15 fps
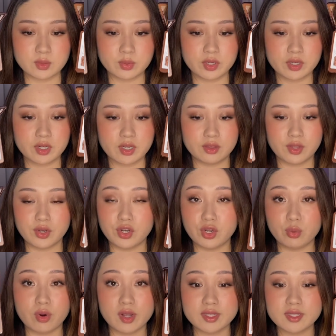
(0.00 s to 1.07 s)
where the
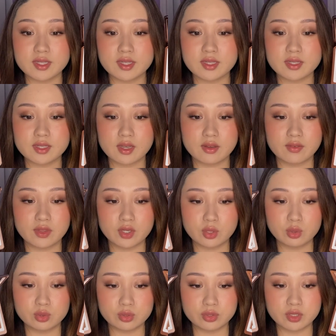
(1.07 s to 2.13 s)
nuances of the
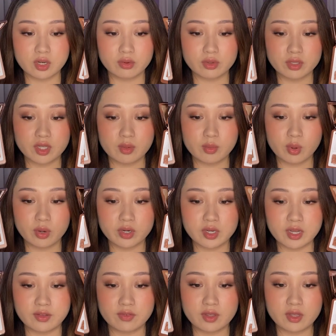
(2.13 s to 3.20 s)
neutrals are really important,
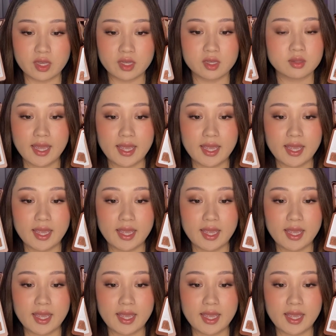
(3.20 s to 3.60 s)
I feel like.